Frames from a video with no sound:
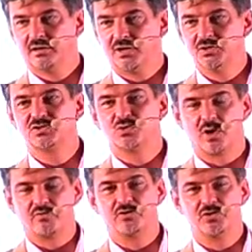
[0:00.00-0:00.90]
I used to
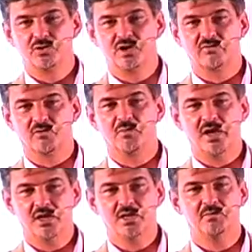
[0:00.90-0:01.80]
work for Unilever
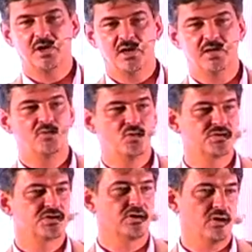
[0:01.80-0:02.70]
many, many
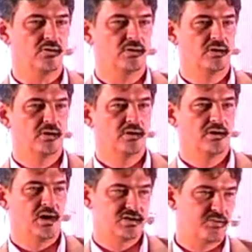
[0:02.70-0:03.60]
moons ago
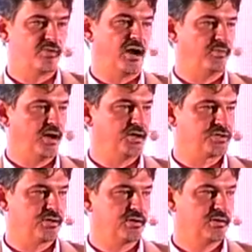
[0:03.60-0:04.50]
as a brand
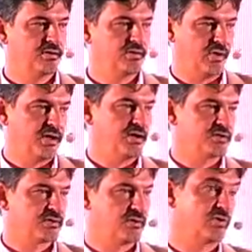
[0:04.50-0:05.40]
manager. 20
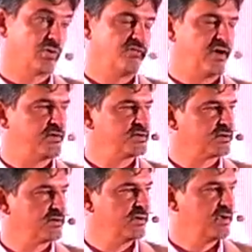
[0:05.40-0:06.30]
years ago, no, 25 years
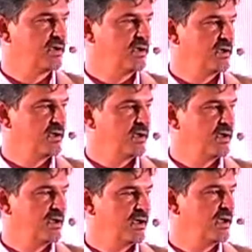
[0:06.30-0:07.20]
ago.
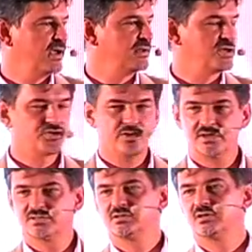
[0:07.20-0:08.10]
And the
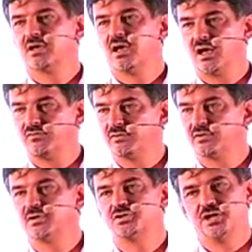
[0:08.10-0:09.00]
tricks
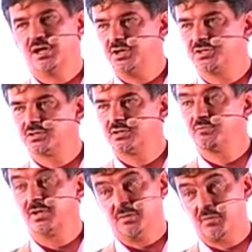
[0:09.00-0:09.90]
haven't changed,
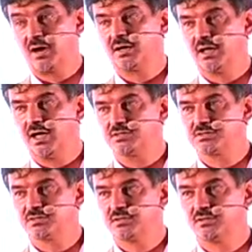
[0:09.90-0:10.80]
but the market
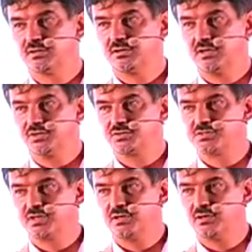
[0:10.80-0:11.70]
has.
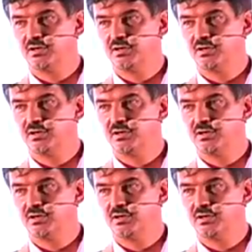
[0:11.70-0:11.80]
Interesting.